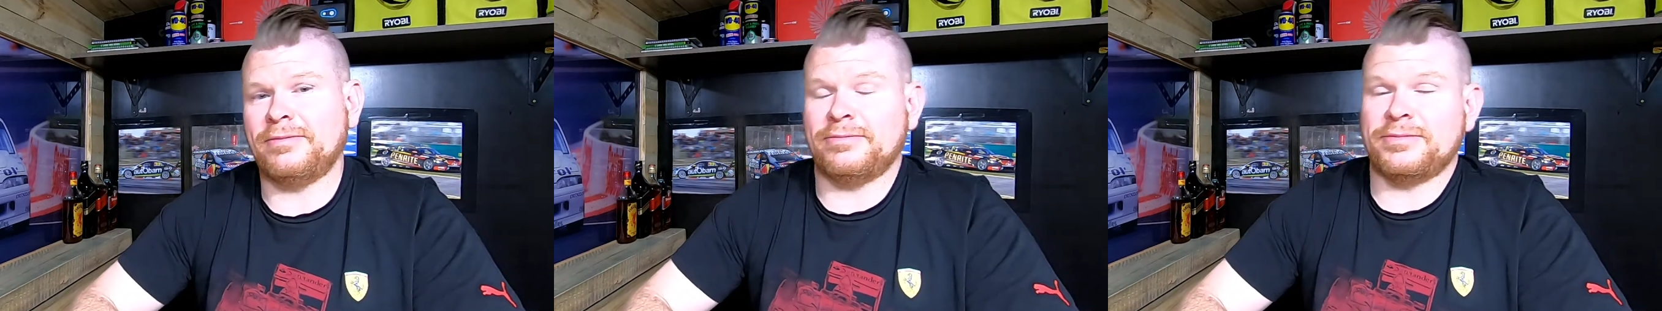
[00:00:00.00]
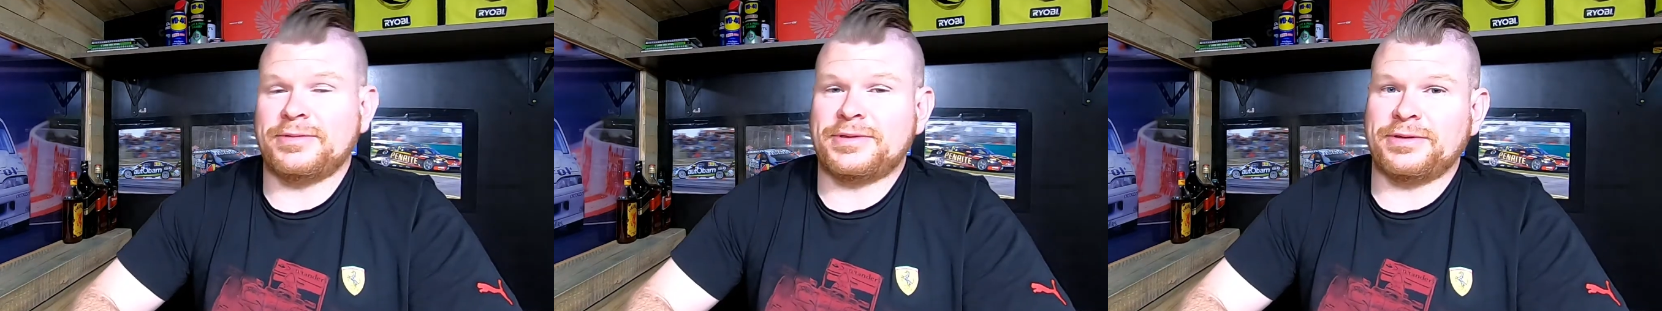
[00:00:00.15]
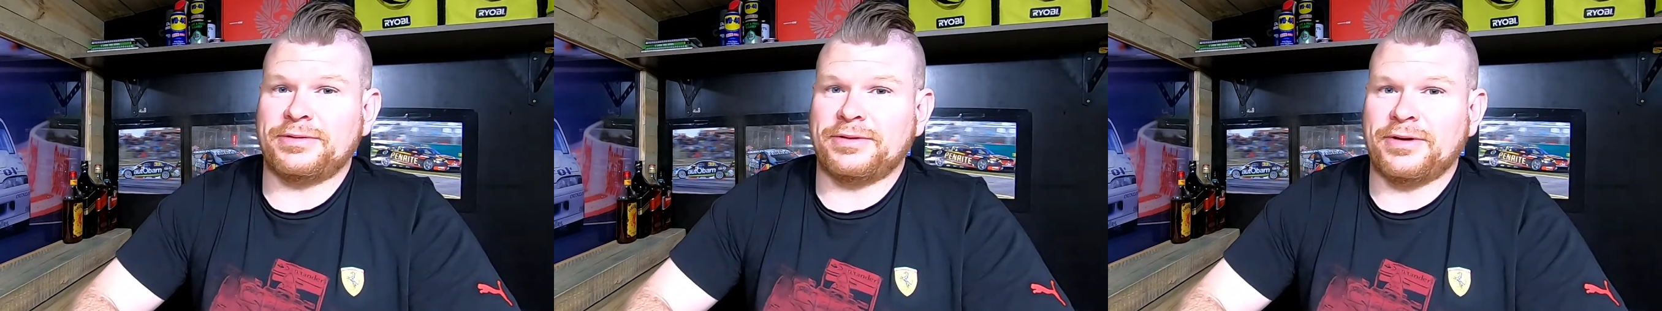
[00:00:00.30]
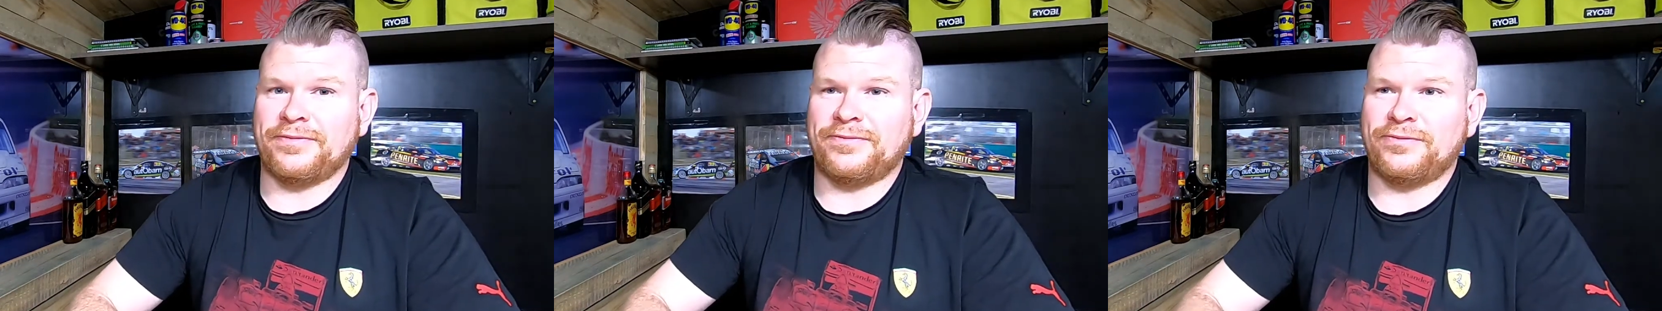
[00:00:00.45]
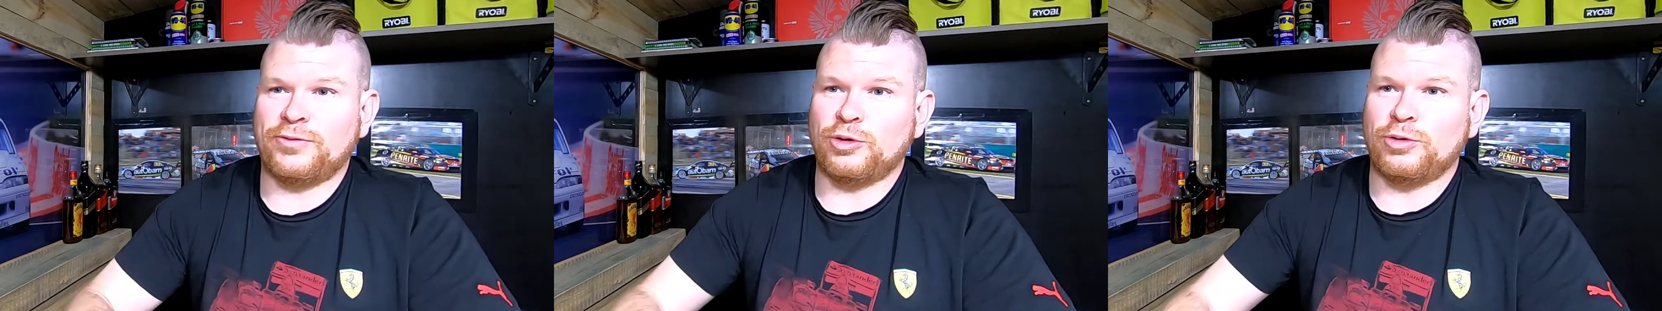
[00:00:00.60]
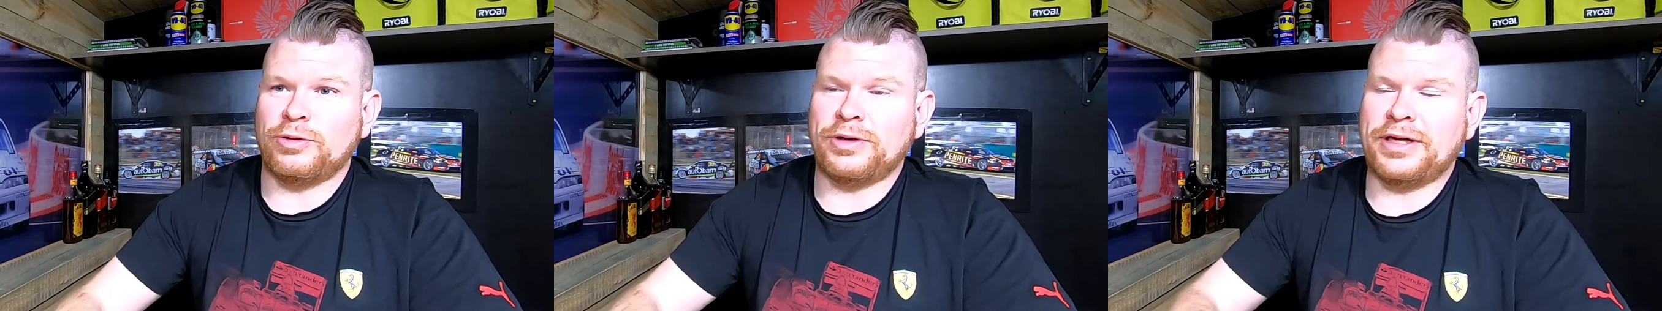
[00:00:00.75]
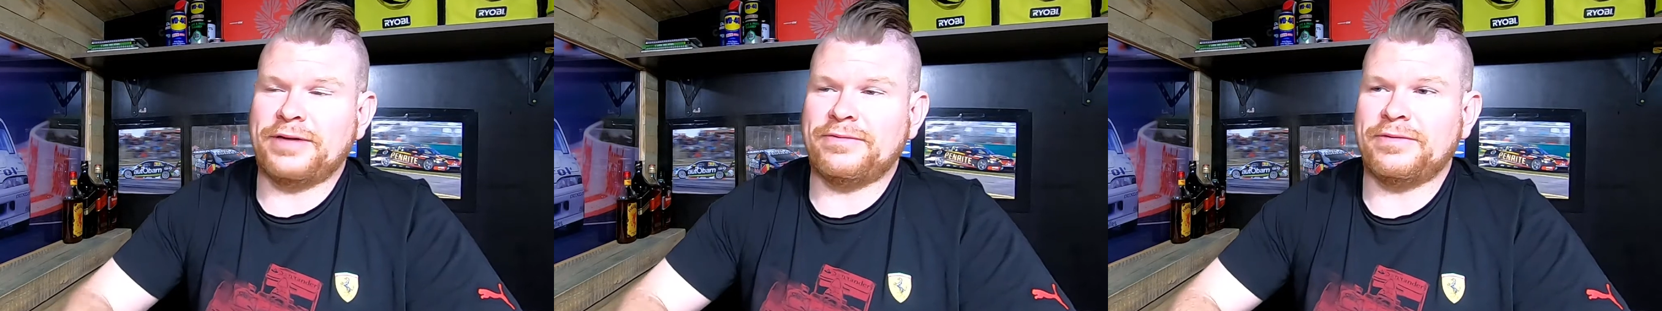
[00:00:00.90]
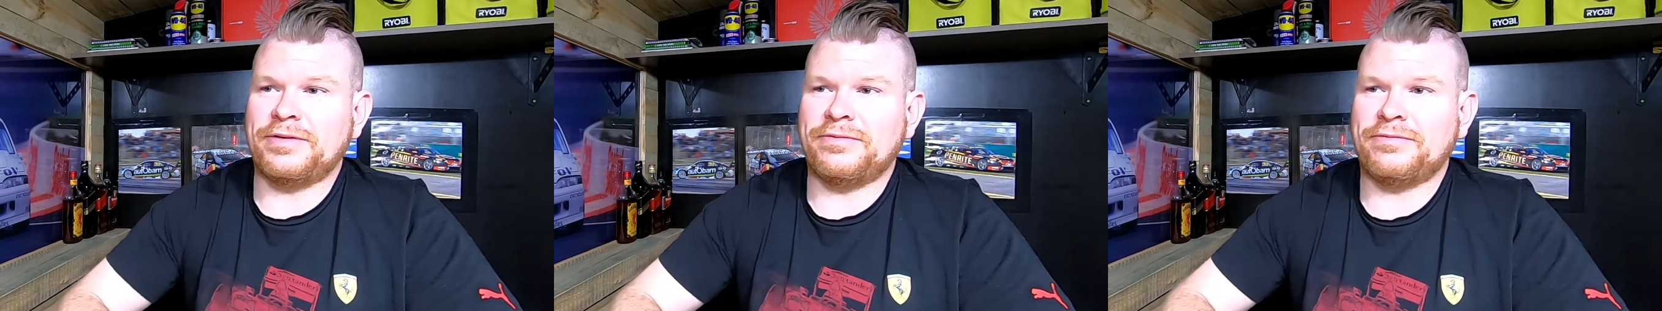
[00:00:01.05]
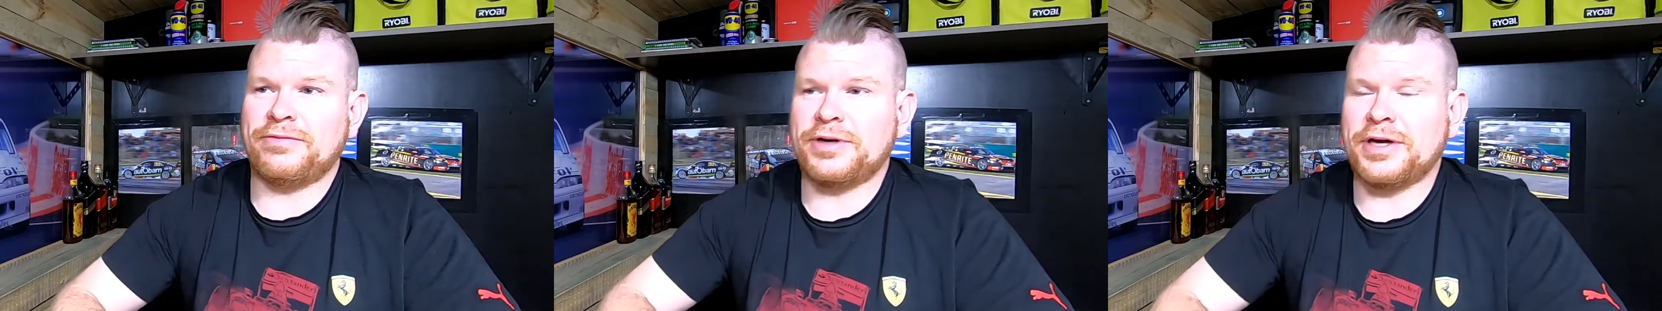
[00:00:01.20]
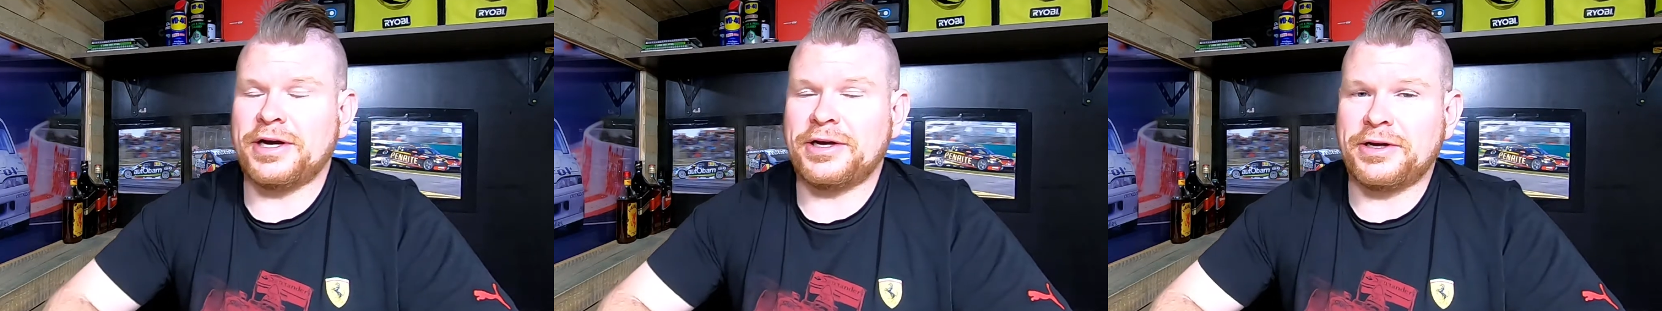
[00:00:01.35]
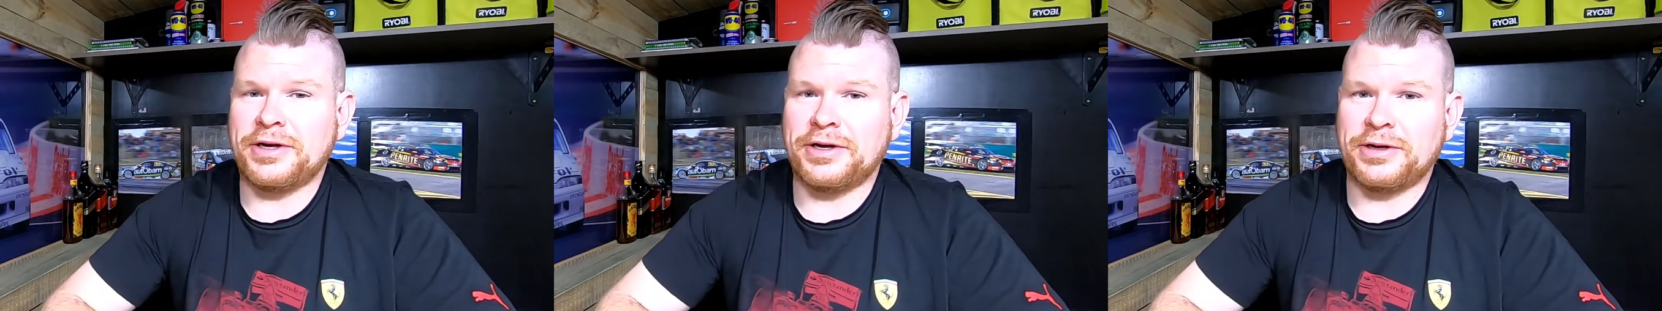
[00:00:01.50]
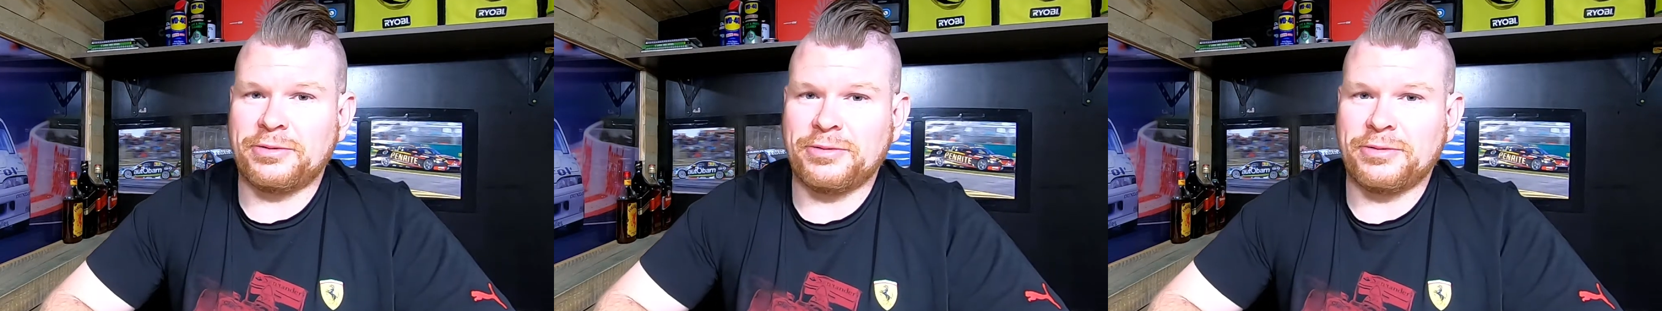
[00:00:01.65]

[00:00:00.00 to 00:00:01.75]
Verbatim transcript: We've still got four, even if we don't go to